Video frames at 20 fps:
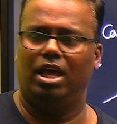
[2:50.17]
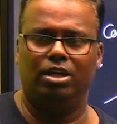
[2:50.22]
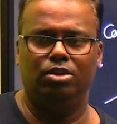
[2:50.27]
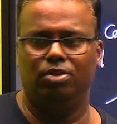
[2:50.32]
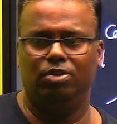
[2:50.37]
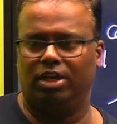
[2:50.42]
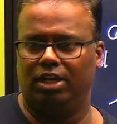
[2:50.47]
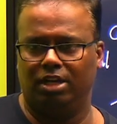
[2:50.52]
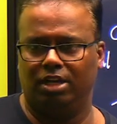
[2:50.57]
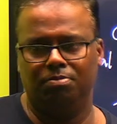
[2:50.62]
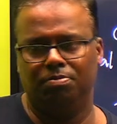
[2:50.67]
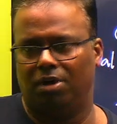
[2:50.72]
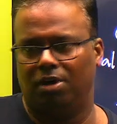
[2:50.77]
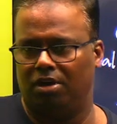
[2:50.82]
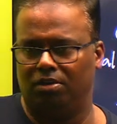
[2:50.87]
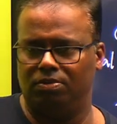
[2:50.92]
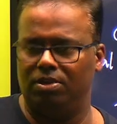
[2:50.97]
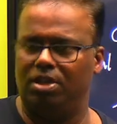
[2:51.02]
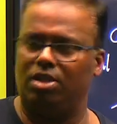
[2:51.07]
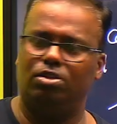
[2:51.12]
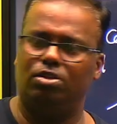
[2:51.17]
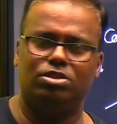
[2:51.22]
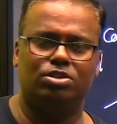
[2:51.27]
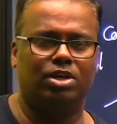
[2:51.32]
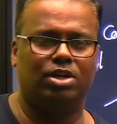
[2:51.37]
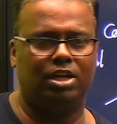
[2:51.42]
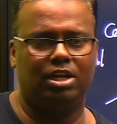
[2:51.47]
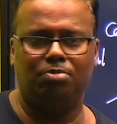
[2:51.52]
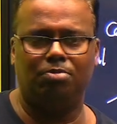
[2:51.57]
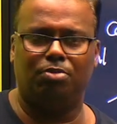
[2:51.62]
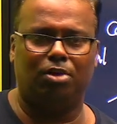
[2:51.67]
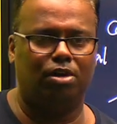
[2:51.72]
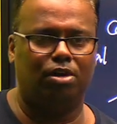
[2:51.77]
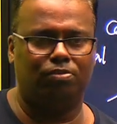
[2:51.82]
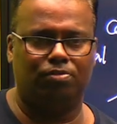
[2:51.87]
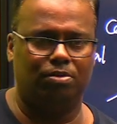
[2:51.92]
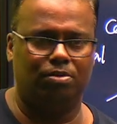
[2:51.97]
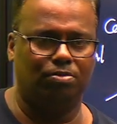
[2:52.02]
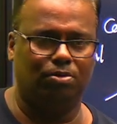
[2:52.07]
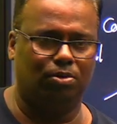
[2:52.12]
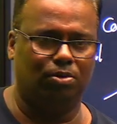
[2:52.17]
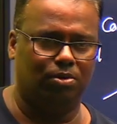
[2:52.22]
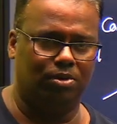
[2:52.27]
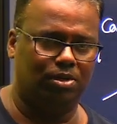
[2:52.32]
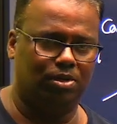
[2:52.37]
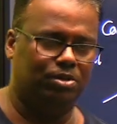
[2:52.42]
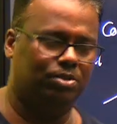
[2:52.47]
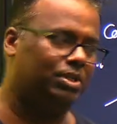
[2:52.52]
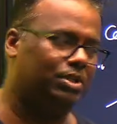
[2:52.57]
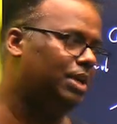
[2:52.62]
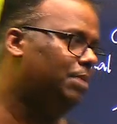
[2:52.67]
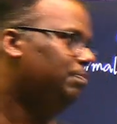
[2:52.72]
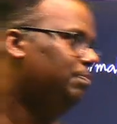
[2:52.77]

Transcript: getting power. We are also getting power from coal. Okay.